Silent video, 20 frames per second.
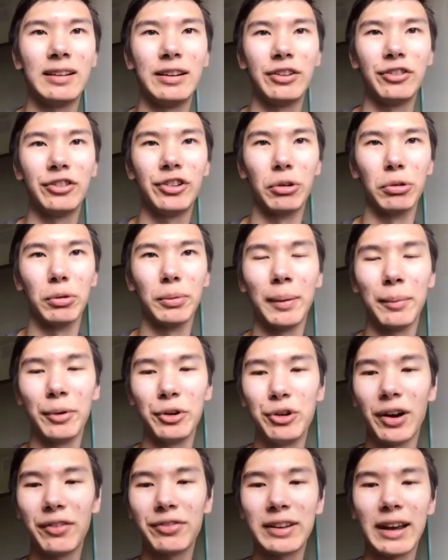So remember,
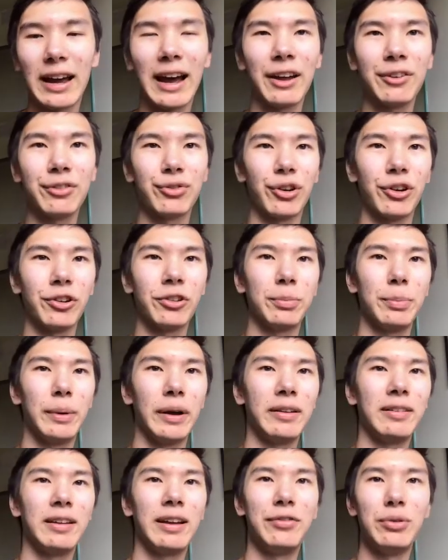you have to add first,
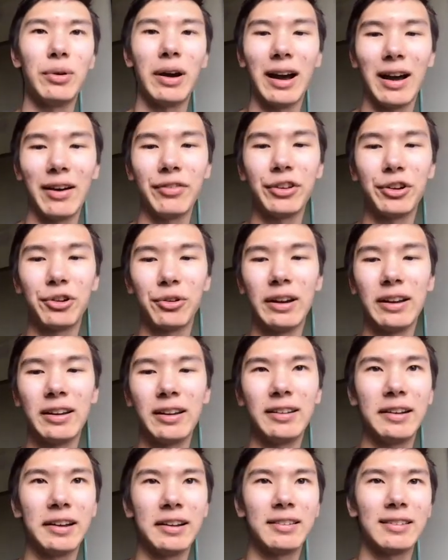but if you have the green
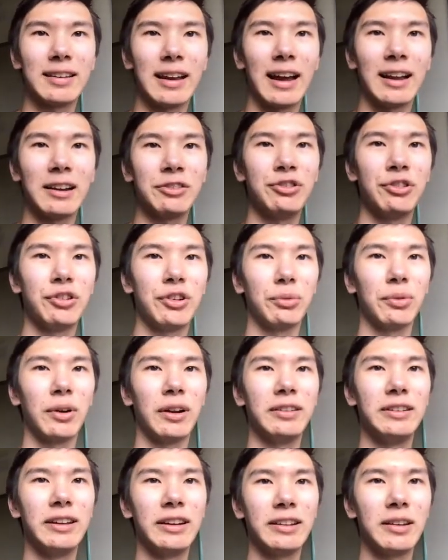in git status, you can
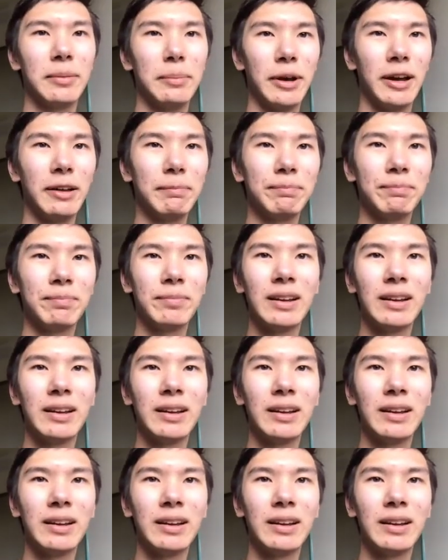run git commit.